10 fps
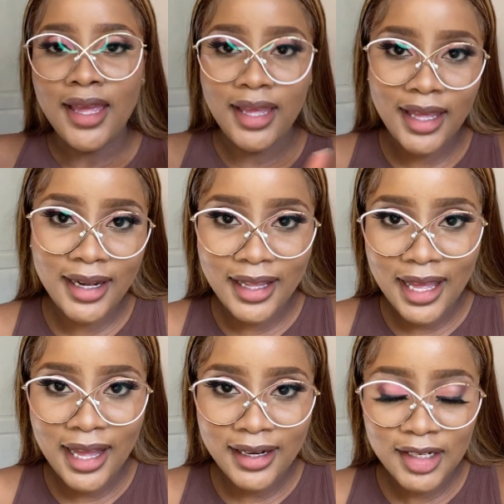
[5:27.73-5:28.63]

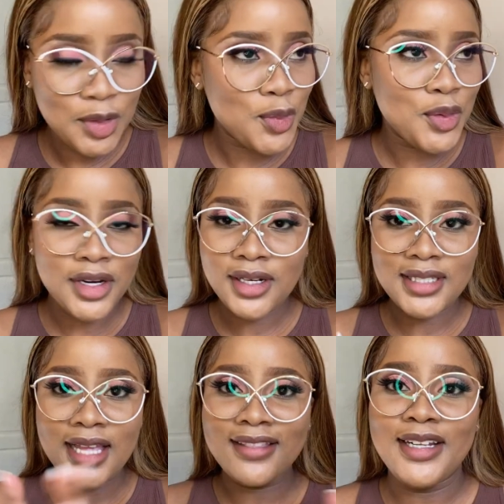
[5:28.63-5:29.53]
Iliana works
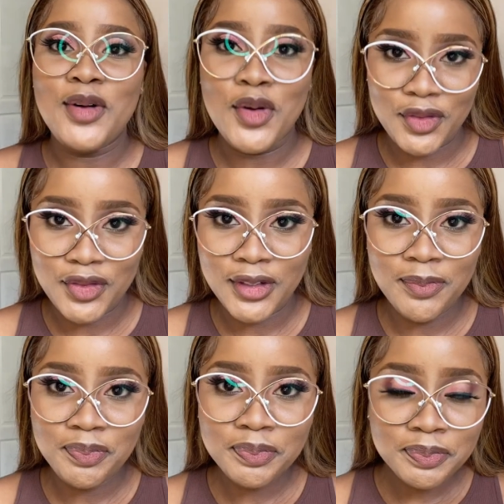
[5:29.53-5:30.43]
at the law firm.